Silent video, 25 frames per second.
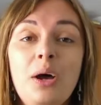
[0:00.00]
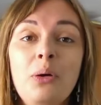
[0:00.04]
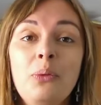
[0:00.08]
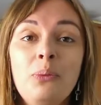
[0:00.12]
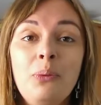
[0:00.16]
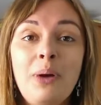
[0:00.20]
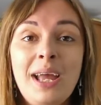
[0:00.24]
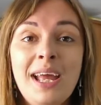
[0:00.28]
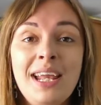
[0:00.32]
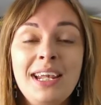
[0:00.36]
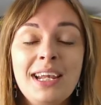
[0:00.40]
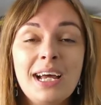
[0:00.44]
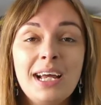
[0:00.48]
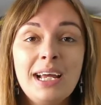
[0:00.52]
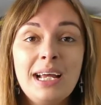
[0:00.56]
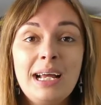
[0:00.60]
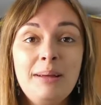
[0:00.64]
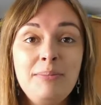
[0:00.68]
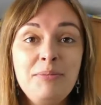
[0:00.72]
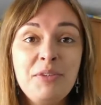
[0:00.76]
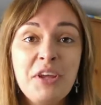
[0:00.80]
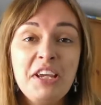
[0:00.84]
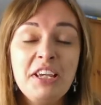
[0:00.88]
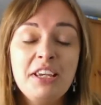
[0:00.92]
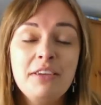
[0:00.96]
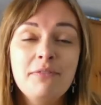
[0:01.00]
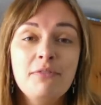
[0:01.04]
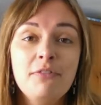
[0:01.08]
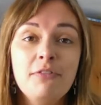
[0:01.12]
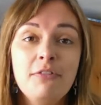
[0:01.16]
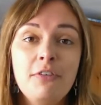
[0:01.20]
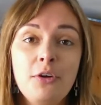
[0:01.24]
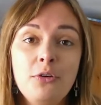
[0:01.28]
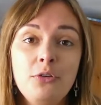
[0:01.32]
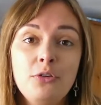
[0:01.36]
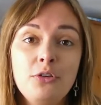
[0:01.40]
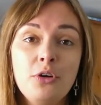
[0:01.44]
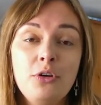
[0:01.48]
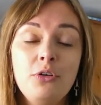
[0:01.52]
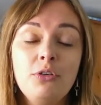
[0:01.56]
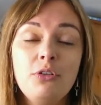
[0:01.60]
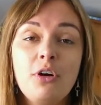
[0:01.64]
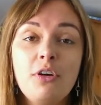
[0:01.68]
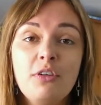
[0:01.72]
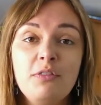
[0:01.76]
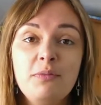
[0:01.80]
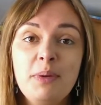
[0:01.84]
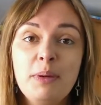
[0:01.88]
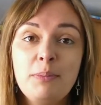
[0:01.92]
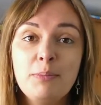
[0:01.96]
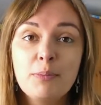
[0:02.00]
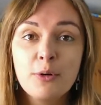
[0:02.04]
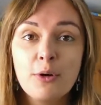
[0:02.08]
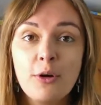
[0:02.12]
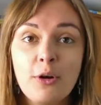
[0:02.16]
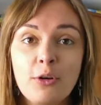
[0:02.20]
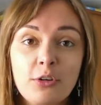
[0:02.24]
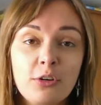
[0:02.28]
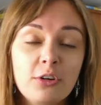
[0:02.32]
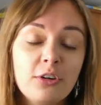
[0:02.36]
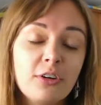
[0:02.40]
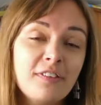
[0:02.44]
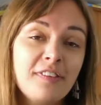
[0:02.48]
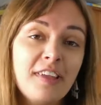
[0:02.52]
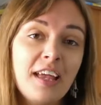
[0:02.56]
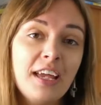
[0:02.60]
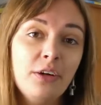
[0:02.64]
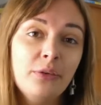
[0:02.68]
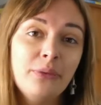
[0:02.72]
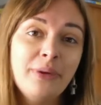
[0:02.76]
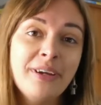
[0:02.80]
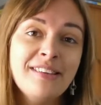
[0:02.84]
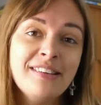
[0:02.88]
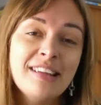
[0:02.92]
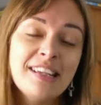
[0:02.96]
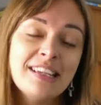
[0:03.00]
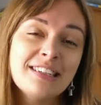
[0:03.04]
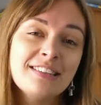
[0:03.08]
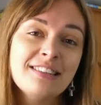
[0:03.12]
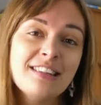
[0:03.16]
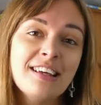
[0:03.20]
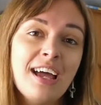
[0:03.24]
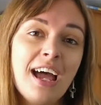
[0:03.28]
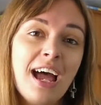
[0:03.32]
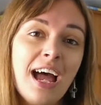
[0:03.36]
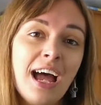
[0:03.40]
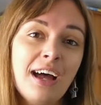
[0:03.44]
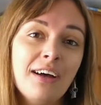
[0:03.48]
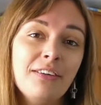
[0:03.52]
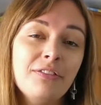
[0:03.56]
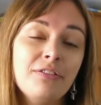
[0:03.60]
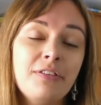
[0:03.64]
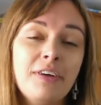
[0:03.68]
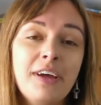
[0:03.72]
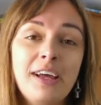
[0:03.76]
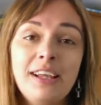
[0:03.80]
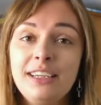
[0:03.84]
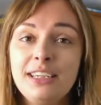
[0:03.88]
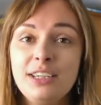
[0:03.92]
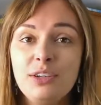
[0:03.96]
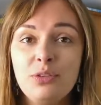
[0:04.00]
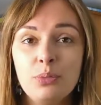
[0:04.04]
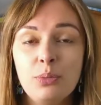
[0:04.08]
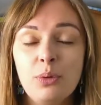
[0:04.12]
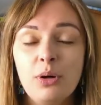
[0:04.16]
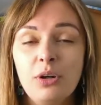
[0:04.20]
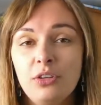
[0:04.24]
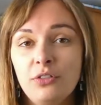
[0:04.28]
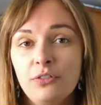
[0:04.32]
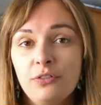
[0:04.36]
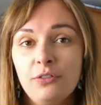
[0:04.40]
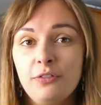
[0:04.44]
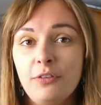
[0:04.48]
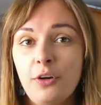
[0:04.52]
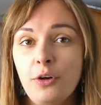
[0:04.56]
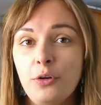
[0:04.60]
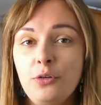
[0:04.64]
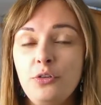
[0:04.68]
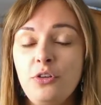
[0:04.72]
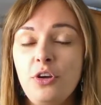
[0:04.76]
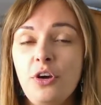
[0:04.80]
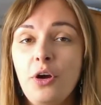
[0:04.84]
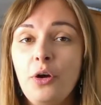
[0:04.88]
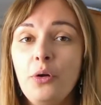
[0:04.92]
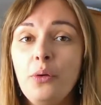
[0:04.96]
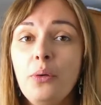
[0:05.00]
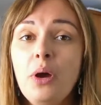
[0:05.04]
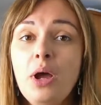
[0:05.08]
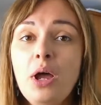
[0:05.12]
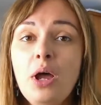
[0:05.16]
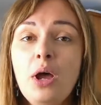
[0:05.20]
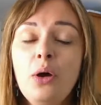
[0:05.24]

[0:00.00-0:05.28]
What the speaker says: When I'm taking photos of my products, I always like to have at least one photo